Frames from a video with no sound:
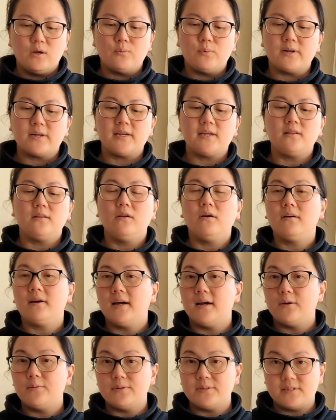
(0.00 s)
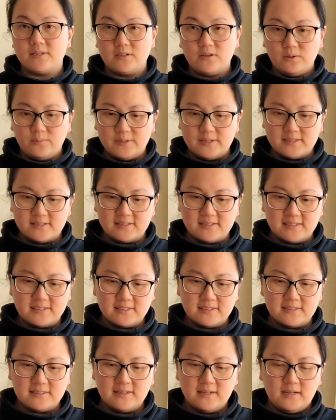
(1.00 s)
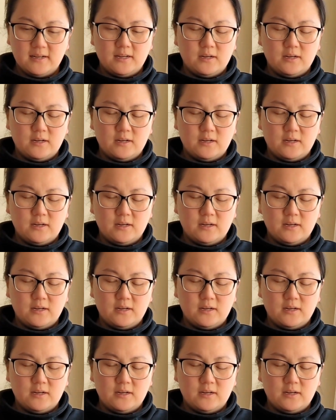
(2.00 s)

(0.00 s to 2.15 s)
Working long hours in your business